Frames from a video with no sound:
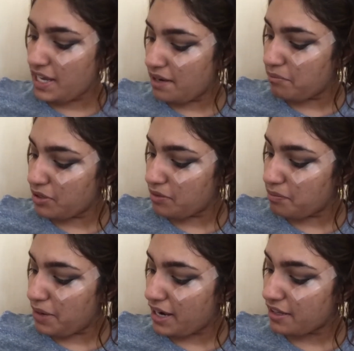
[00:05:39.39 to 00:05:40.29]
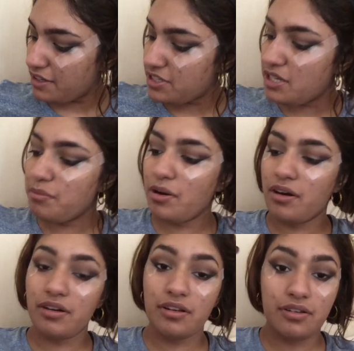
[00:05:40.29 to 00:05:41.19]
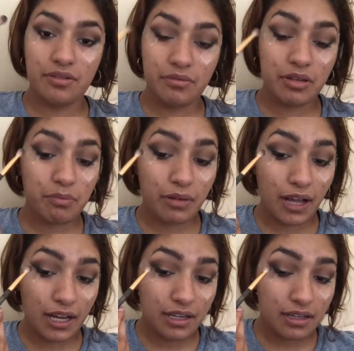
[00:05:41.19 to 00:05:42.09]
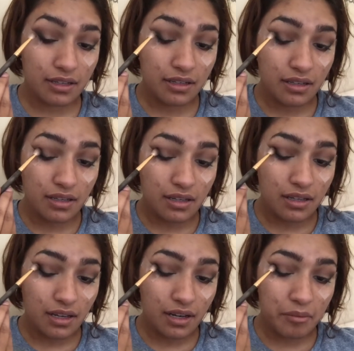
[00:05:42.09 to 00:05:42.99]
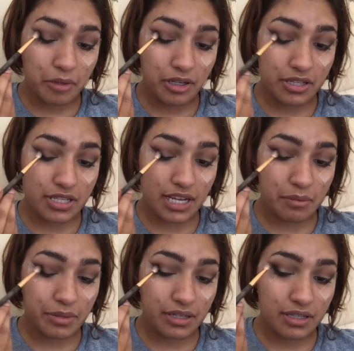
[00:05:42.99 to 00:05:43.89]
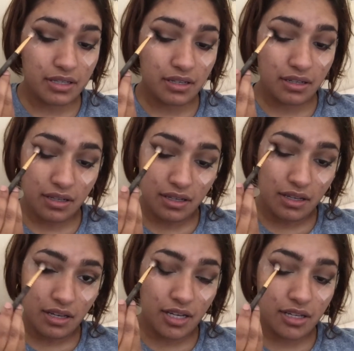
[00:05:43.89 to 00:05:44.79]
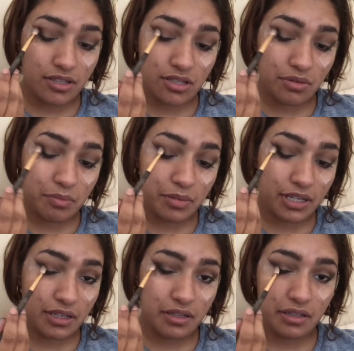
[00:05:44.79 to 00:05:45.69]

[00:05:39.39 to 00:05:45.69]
I'm going to pat the tip on with black. I'm going to stamp it and sweep it in.